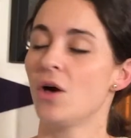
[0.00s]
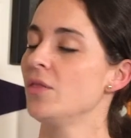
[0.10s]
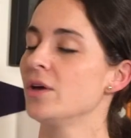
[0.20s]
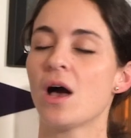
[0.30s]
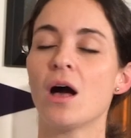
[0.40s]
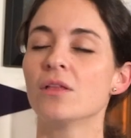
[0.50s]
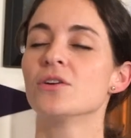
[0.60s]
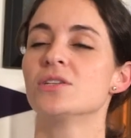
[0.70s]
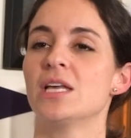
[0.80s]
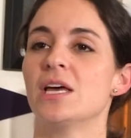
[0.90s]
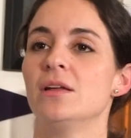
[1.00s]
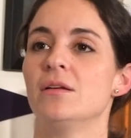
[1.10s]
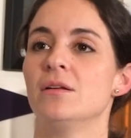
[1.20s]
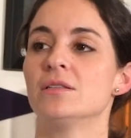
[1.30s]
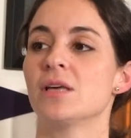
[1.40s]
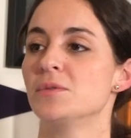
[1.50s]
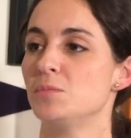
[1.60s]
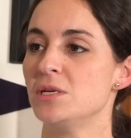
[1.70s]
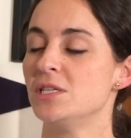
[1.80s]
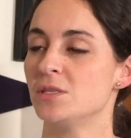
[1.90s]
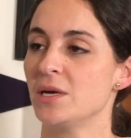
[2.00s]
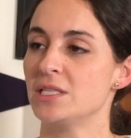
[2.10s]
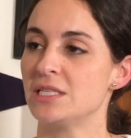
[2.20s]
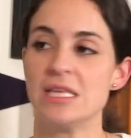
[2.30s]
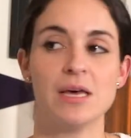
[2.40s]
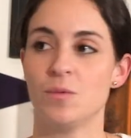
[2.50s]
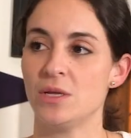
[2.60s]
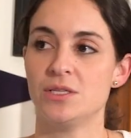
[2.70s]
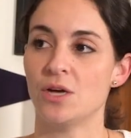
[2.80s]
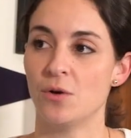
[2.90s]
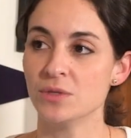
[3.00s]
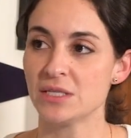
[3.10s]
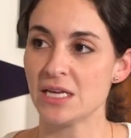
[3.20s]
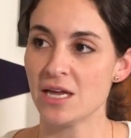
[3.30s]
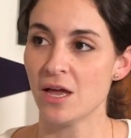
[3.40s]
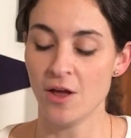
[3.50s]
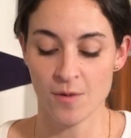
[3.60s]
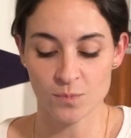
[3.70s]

all the colors that some species might see that we don't see. Yeah.